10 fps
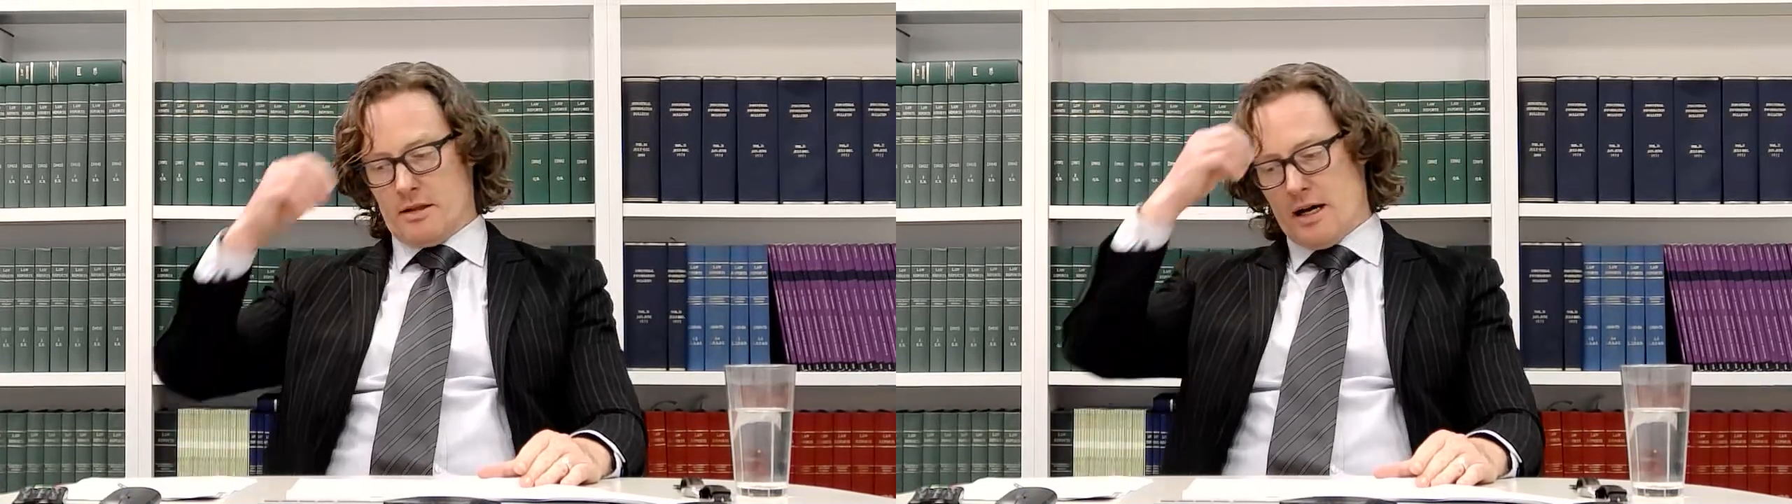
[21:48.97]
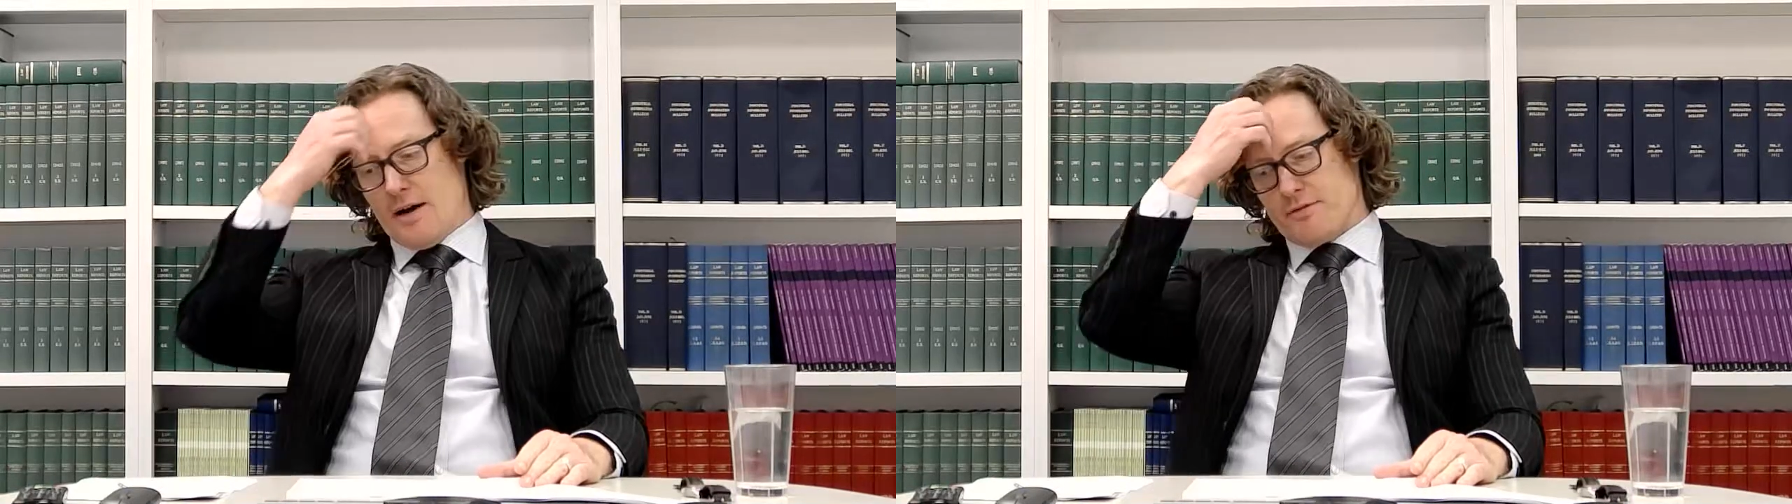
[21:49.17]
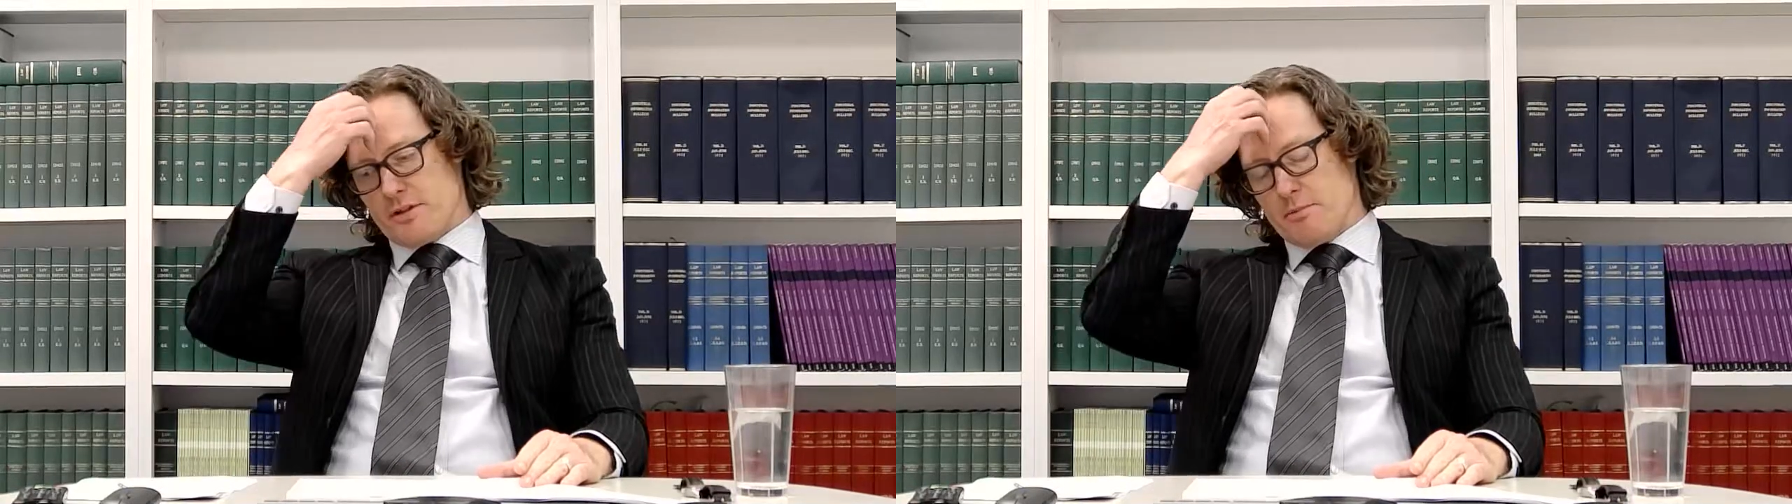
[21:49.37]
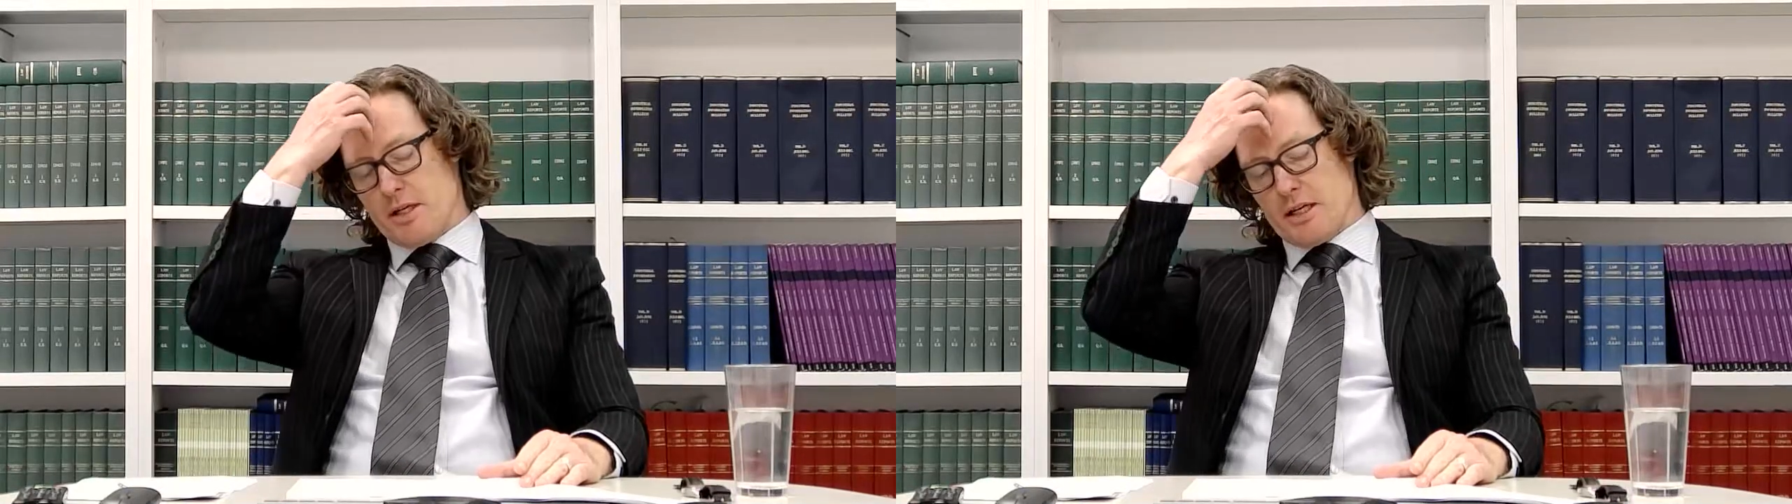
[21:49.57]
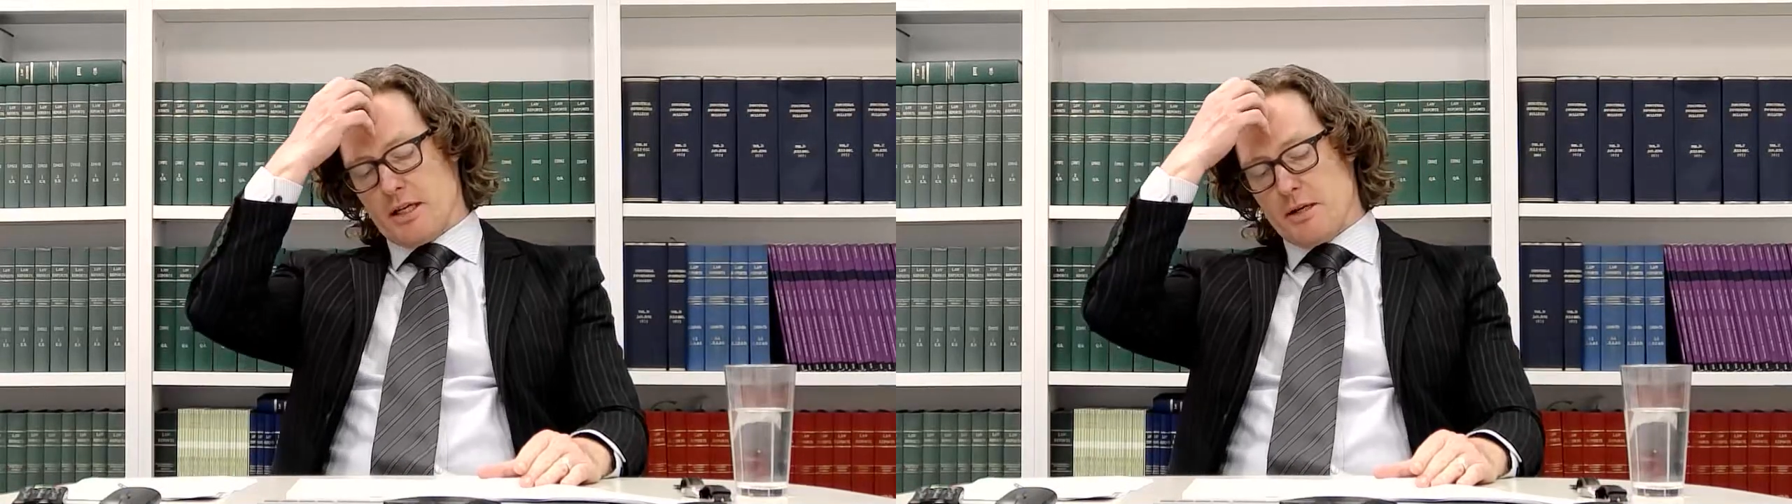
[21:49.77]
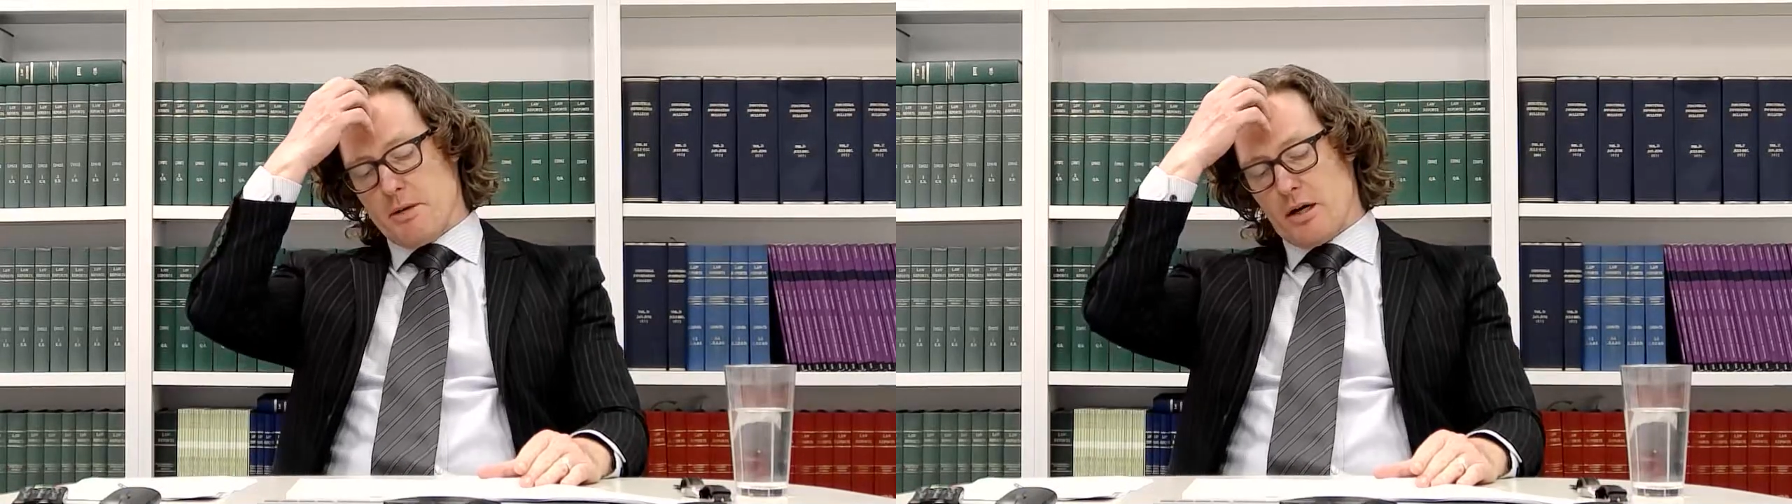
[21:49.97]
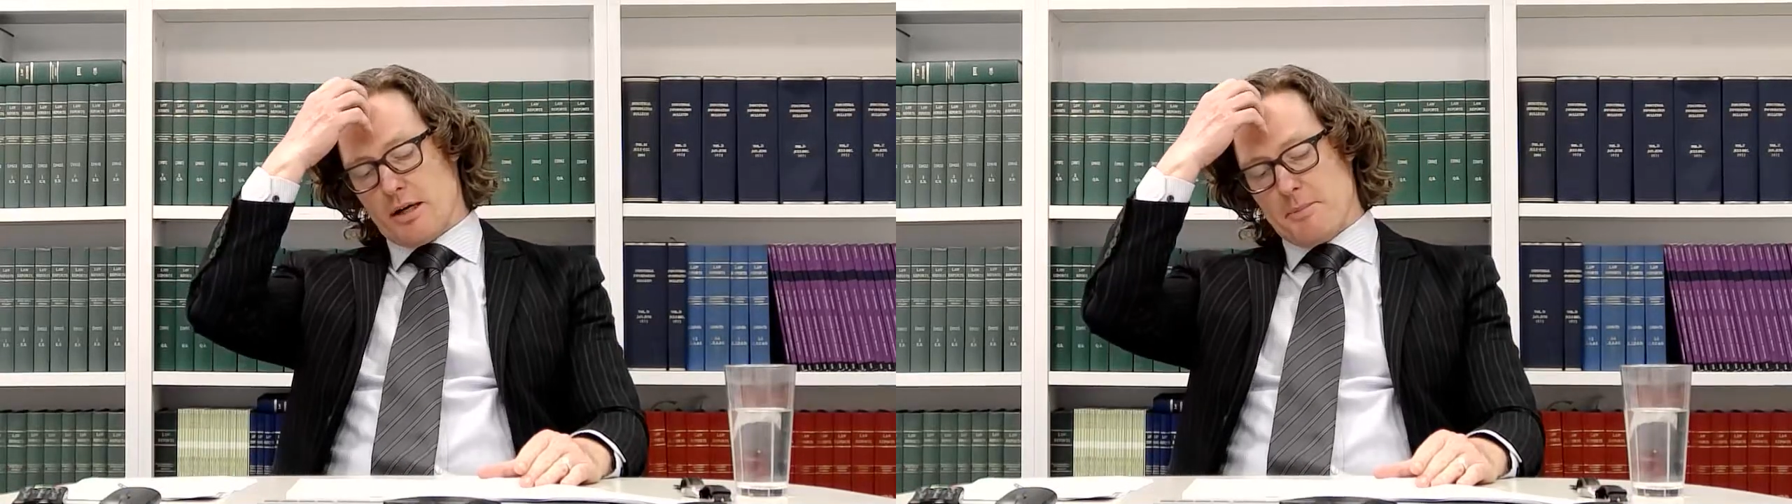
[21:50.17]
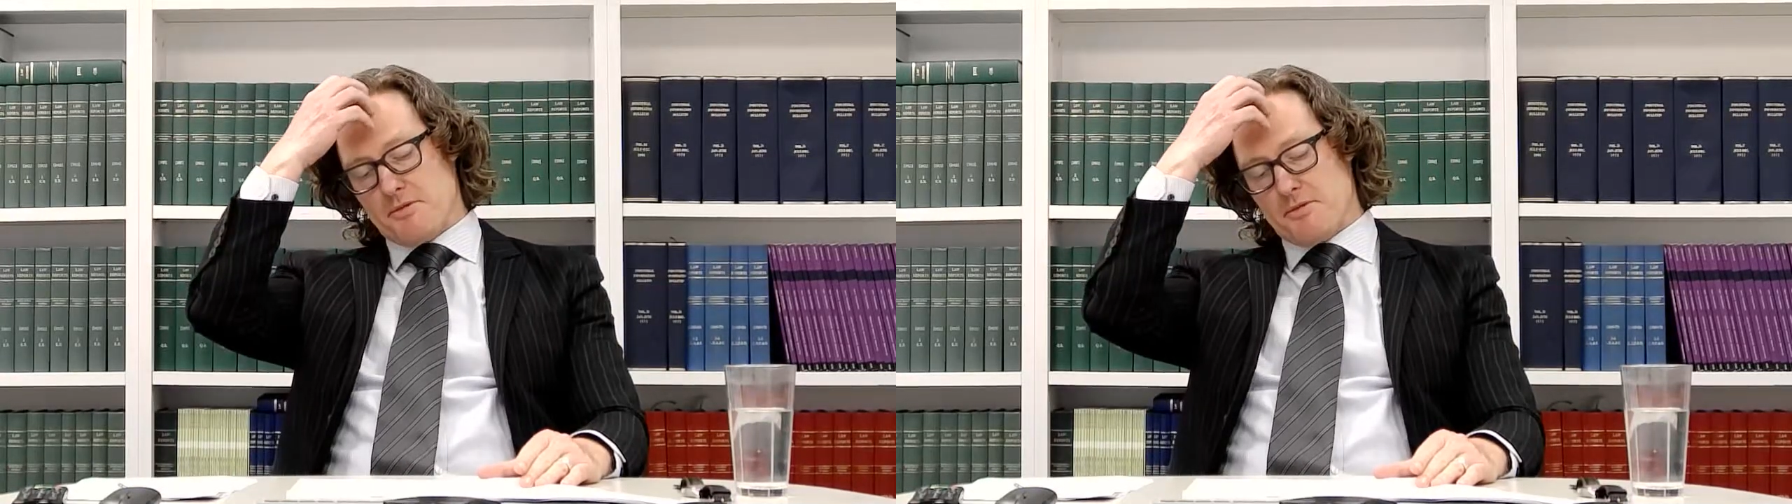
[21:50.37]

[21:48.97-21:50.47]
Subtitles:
After the meeting, an email comes